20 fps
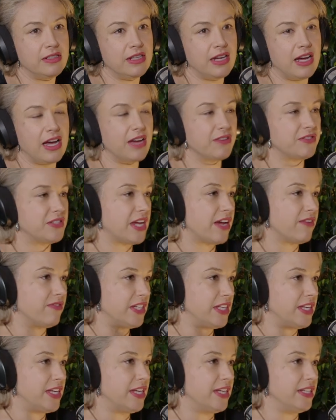after
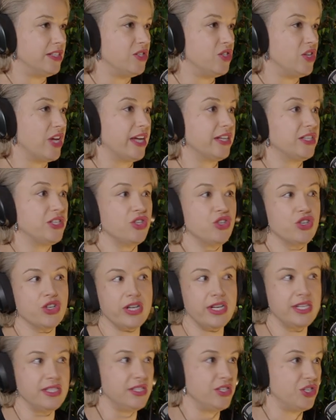having kids, you had to
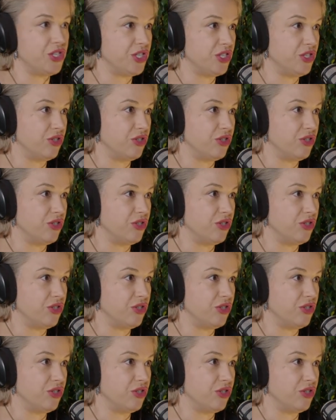transition